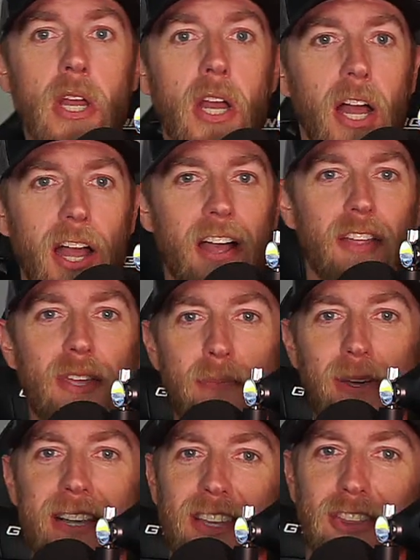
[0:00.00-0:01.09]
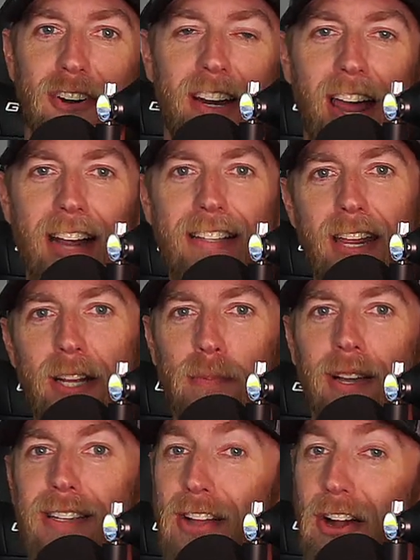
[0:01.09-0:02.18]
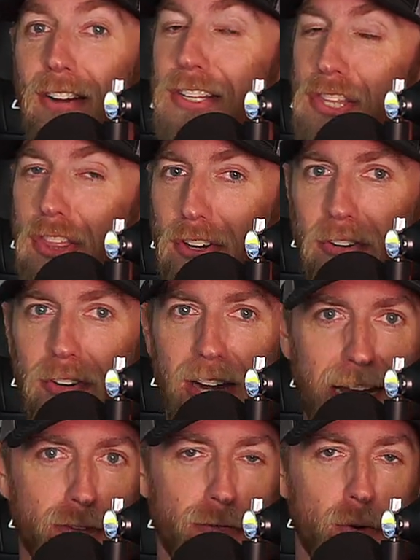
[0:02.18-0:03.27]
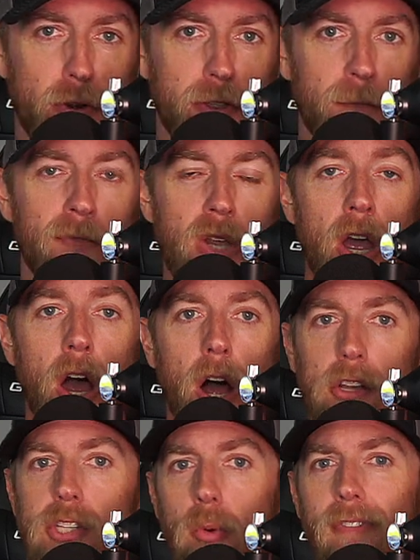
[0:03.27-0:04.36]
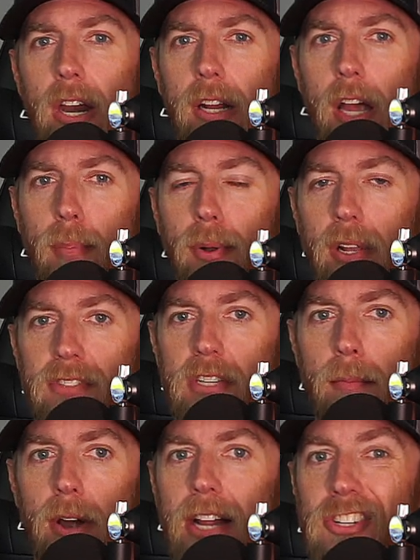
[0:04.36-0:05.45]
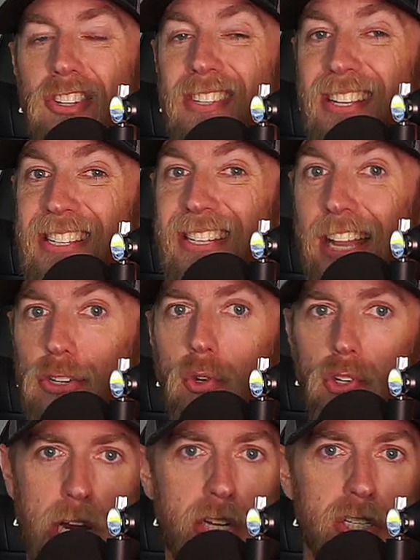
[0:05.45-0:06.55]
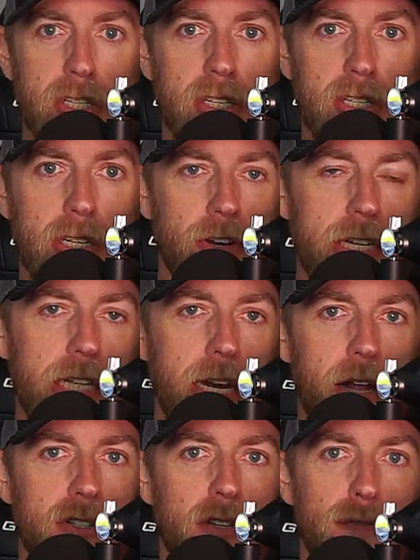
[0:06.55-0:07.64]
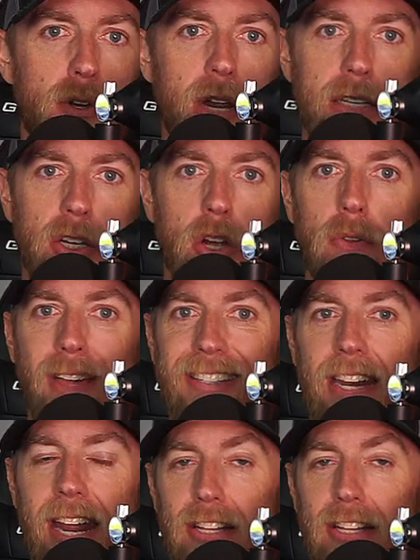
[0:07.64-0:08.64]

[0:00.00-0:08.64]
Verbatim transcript: Uh, the BC39 takes place August 3rd and 4th. Also, we've got a couple of Summer Nationals schedule changes. The series announced a few days ago that tonight's